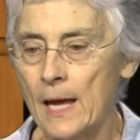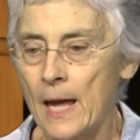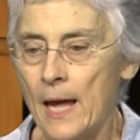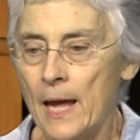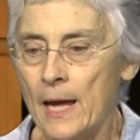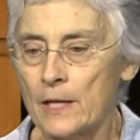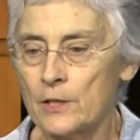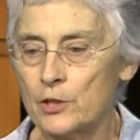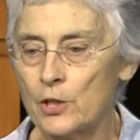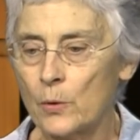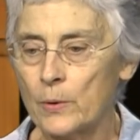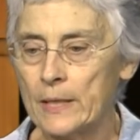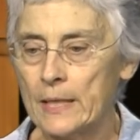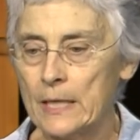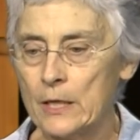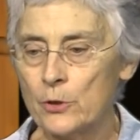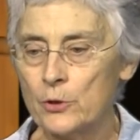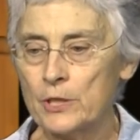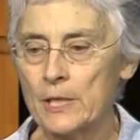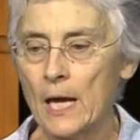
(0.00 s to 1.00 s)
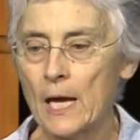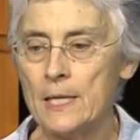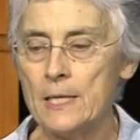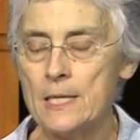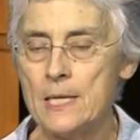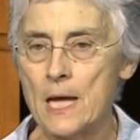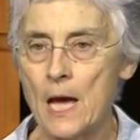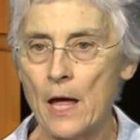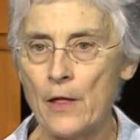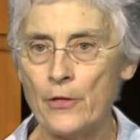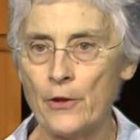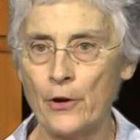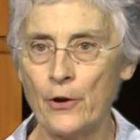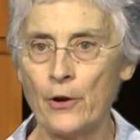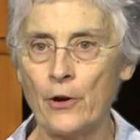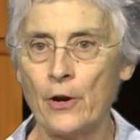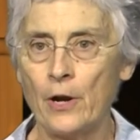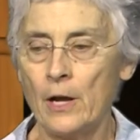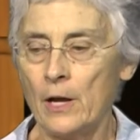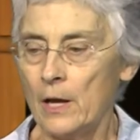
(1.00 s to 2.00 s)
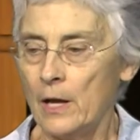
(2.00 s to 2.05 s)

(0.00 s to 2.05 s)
And so here's another